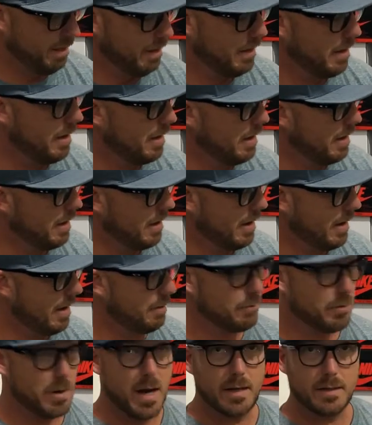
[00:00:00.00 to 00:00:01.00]

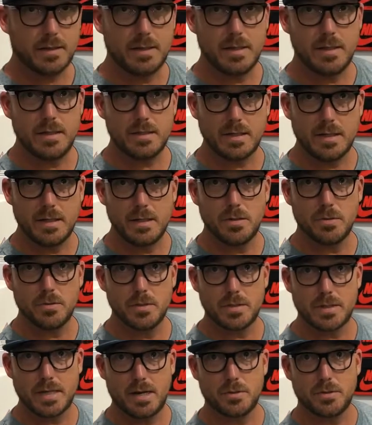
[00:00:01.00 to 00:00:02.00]
I've rocked these
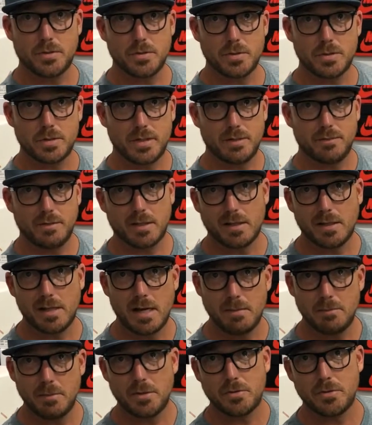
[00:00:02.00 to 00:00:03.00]
indoors, outdoors, and even
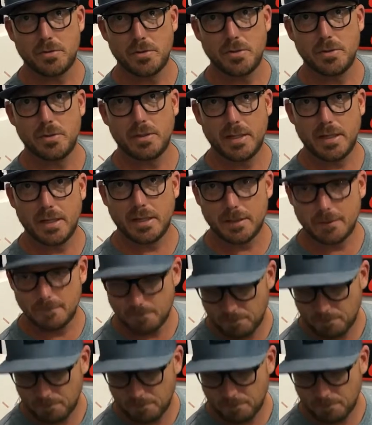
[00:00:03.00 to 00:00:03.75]
climbing through a lake,